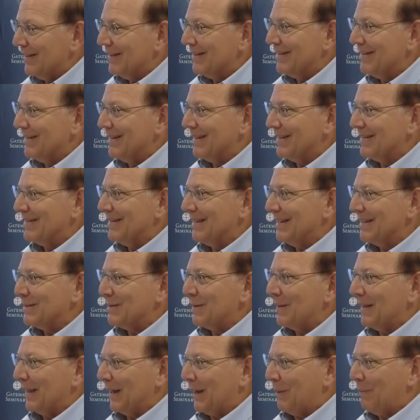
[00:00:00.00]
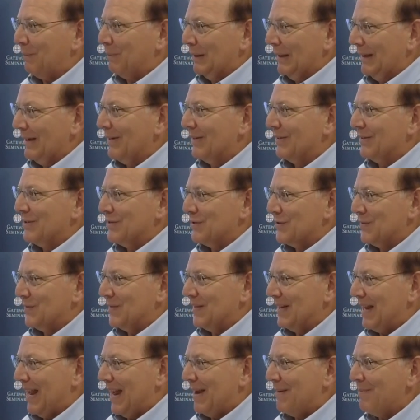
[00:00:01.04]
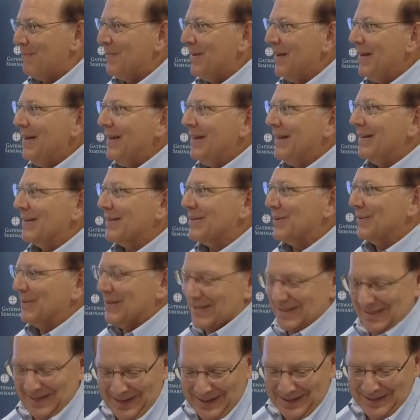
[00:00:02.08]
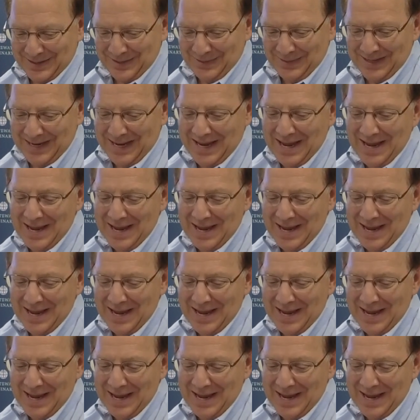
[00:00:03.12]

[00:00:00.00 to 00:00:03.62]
It, it, it's a, like a play on his name. Uh-huh. So it's so in,